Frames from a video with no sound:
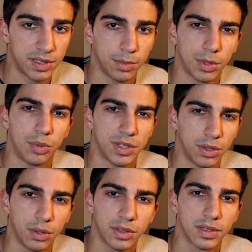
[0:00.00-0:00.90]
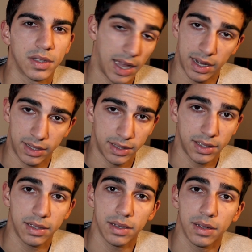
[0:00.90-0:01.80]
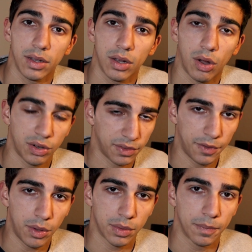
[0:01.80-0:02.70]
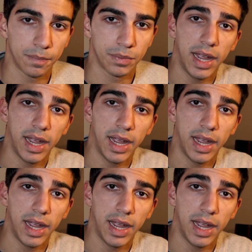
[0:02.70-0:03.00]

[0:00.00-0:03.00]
similar results editing on the phone.